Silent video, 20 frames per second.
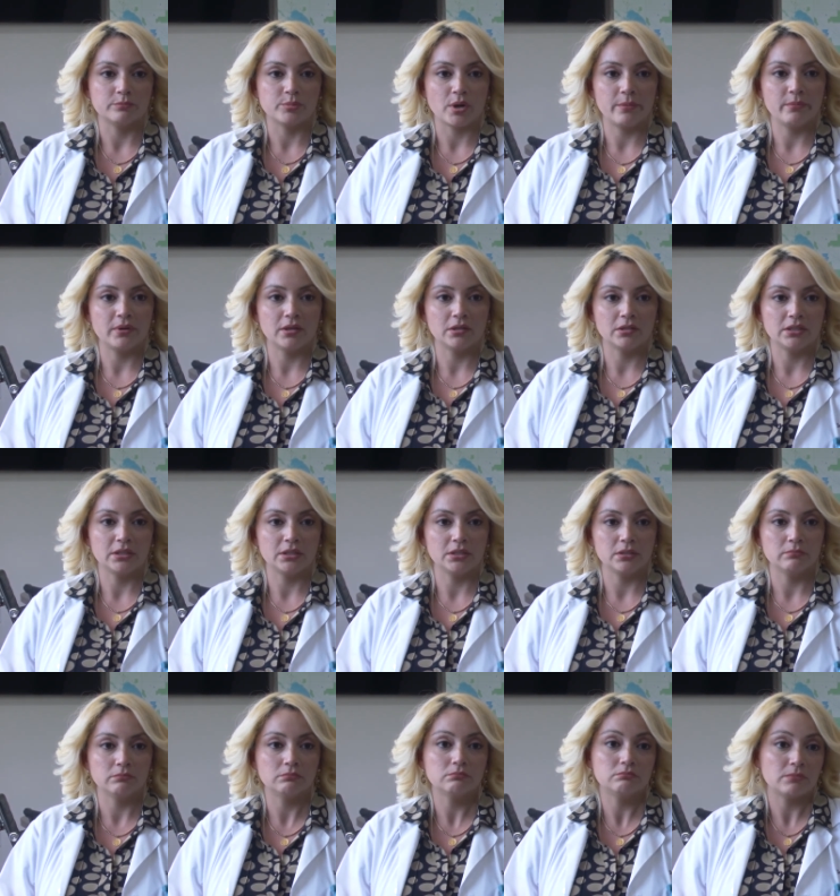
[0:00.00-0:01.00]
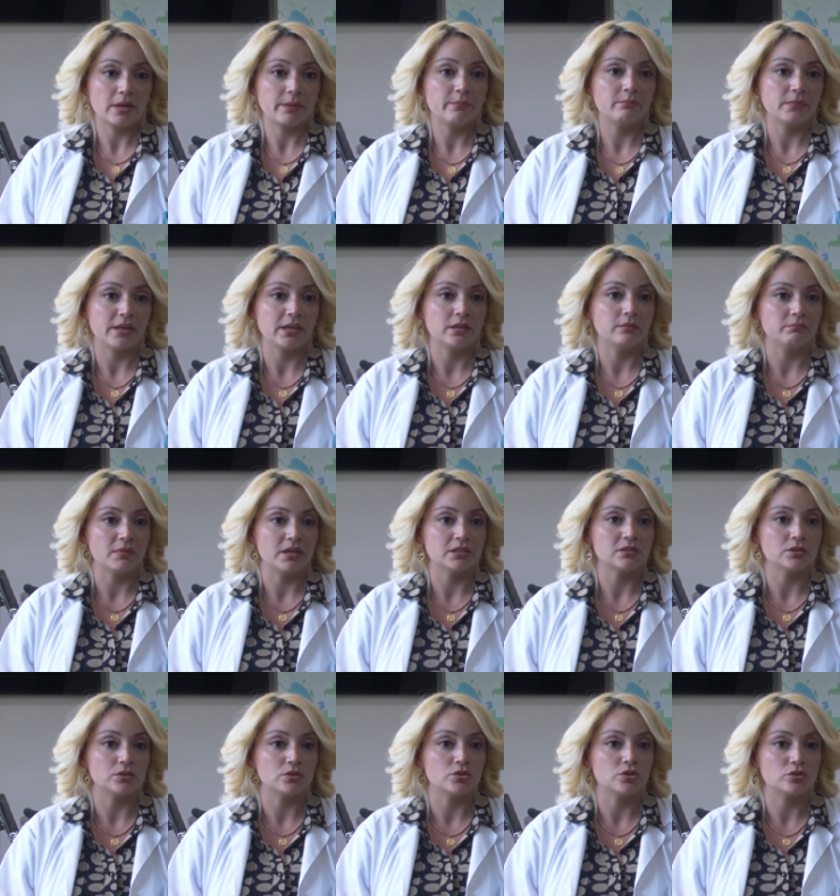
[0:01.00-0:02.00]
primarily my main
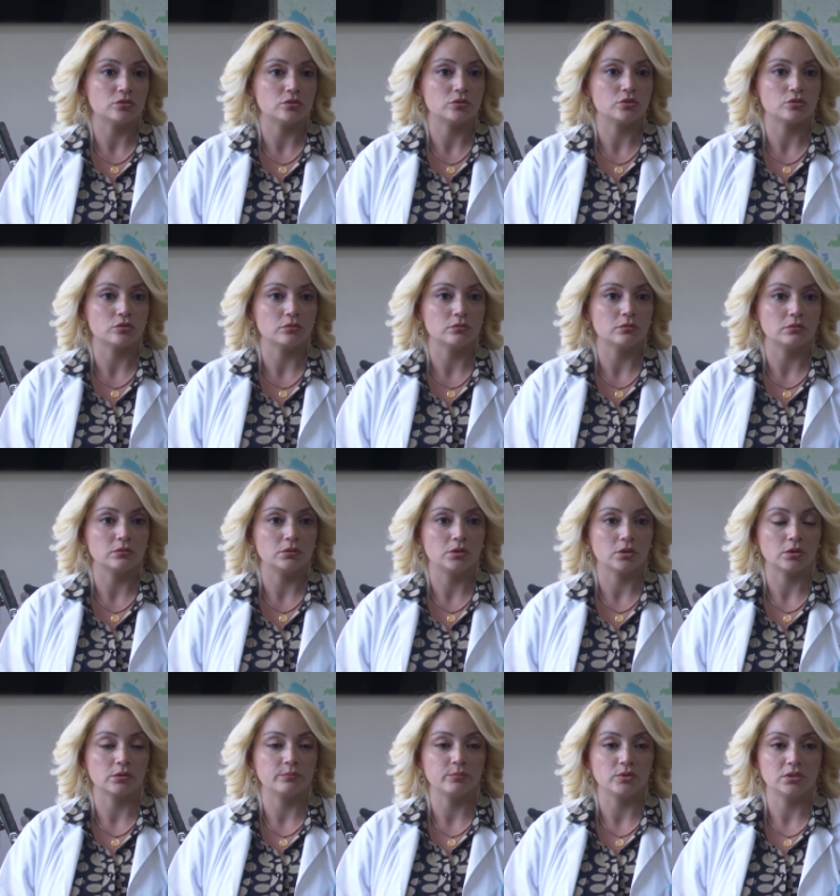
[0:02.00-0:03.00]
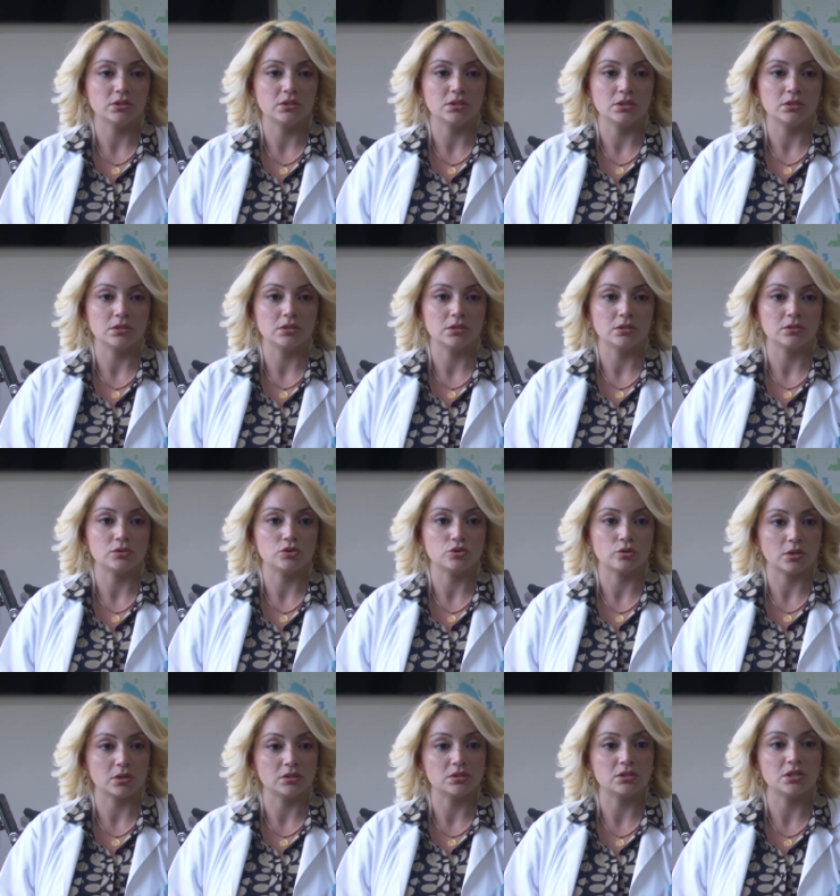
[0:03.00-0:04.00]
message to the community is
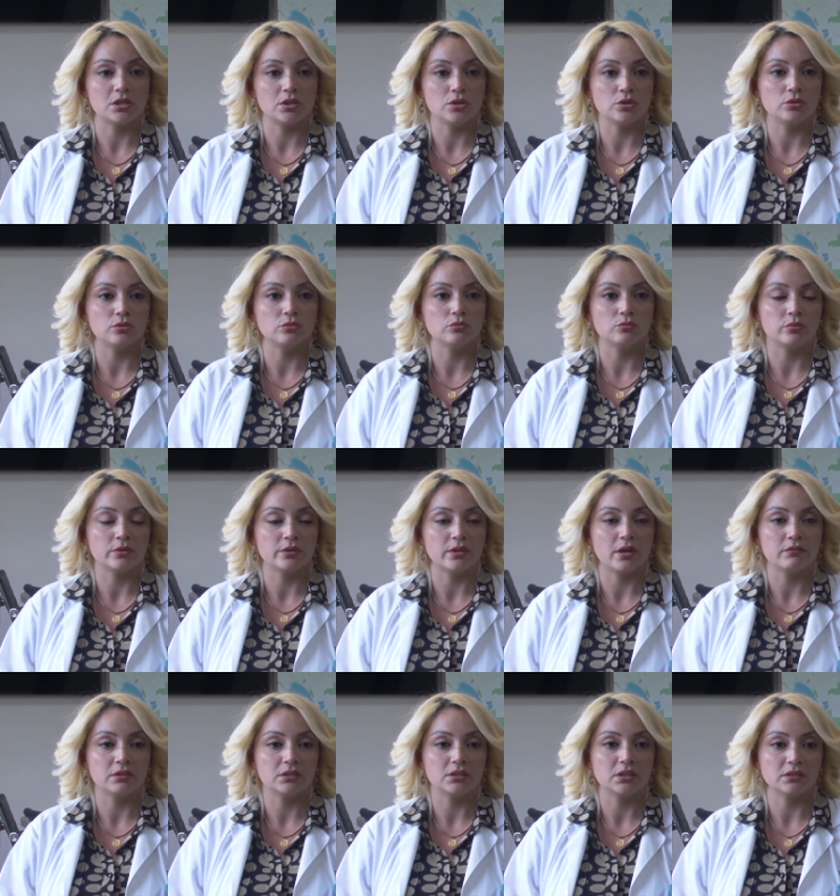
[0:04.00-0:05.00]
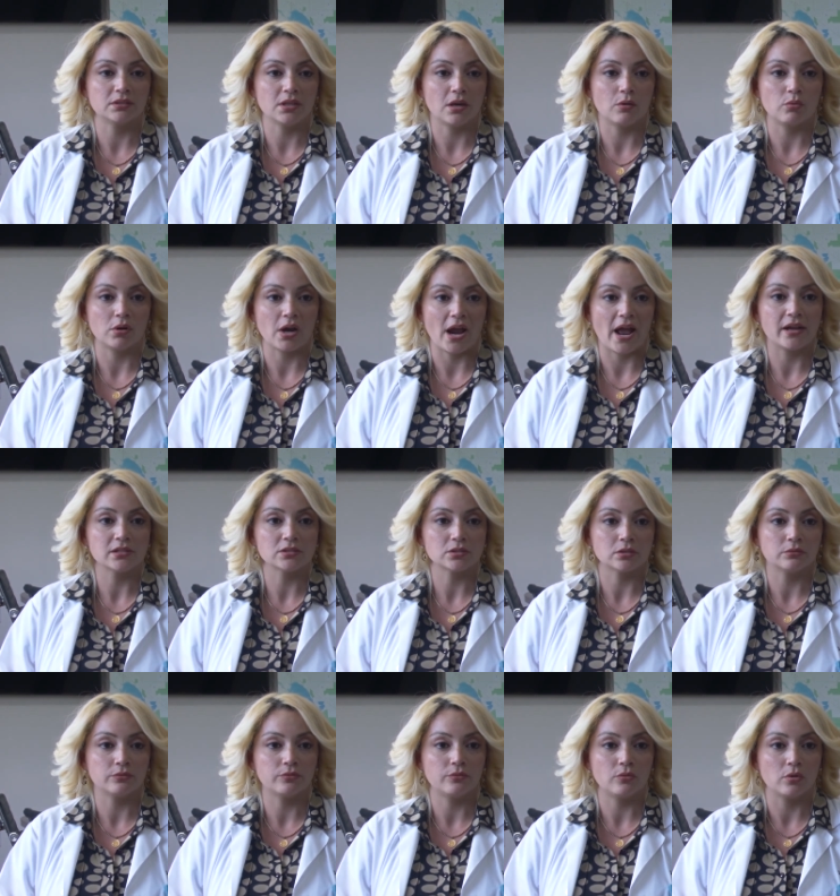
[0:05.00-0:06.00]
to continue with everything that we're
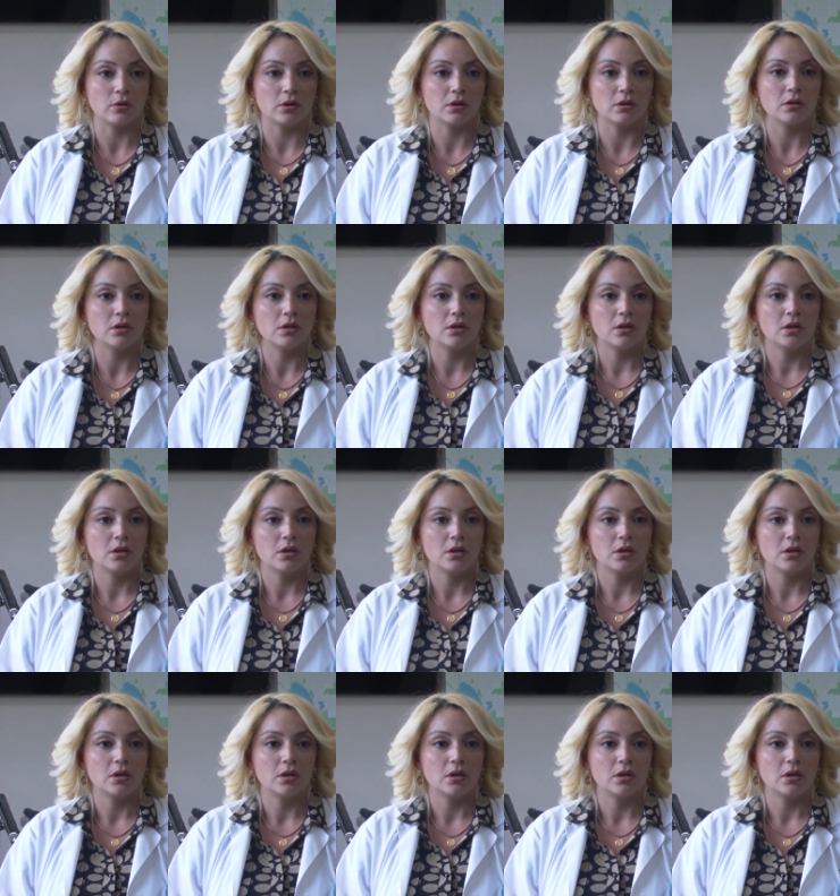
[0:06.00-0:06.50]
asking for.